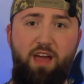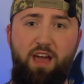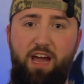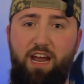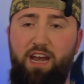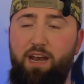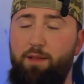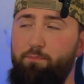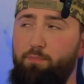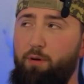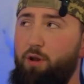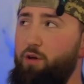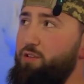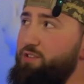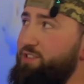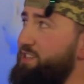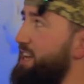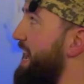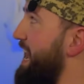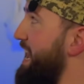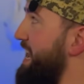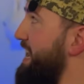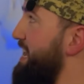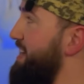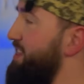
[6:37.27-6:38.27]
and it blows
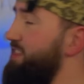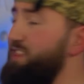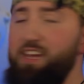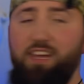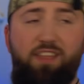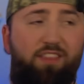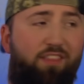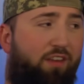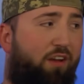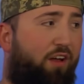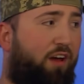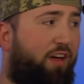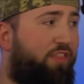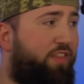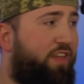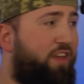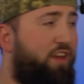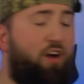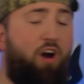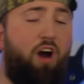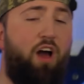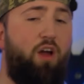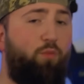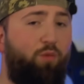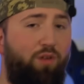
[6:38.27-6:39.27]
anything that I
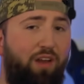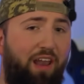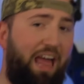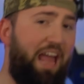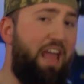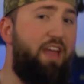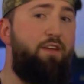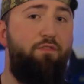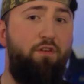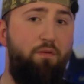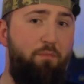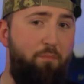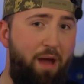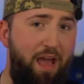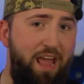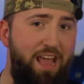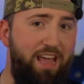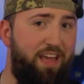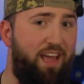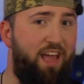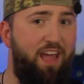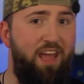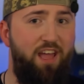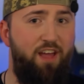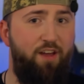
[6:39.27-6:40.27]
think I will ever
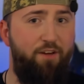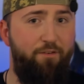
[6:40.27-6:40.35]
make.